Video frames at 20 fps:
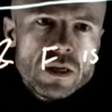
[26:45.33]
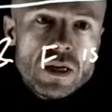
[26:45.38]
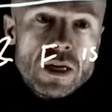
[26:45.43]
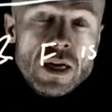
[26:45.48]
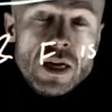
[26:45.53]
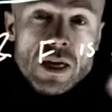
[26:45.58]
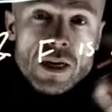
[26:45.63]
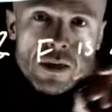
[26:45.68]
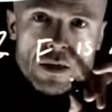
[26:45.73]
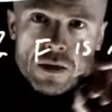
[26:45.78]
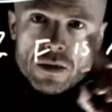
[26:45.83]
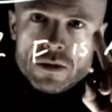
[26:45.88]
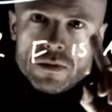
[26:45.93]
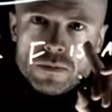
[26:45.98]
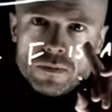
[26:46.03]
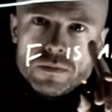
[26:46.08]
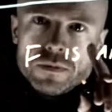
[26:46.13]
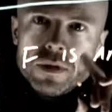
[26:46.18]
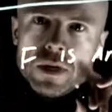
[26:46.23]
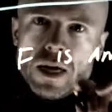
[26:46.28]
an
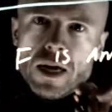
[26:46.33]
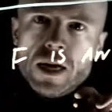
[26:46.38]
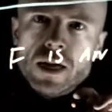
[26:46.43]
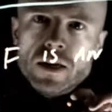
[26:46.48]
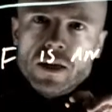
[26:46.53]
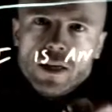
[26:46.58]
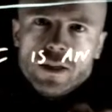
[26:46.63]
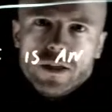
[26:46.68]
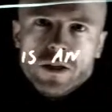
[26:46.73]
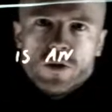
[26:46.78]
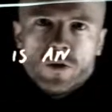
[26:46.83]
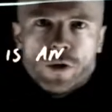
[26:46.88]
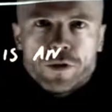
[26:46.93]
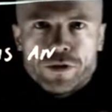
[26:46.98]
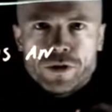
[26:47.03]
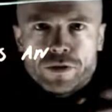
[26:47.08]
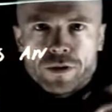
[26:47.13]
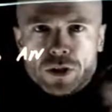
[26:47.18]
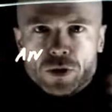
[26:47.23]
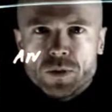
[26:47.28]

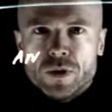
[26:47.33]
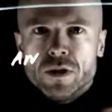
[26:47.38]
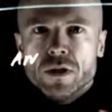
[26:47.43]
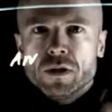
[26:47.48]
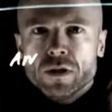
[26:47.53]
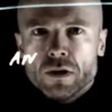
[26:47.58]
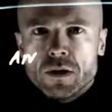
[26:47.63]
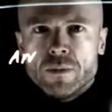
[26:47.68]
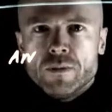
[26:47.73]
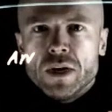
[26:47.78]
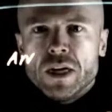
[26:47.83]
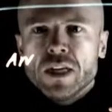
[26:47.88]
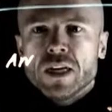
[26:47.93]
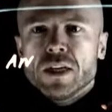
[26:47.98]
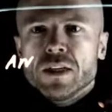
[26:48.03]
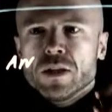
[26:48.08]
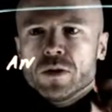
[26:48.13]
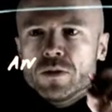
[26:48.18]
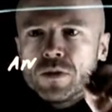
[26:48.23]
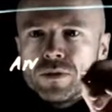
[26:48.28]
antiderivative. As we know, there are many
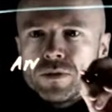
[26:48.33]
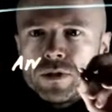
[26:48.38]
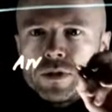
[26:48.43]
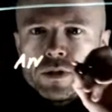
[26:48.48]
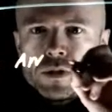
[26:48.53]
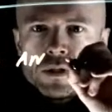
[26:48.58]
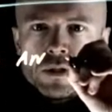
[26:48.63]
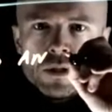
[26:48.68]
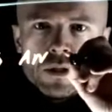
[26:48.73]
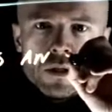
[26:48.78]
antiderivatives.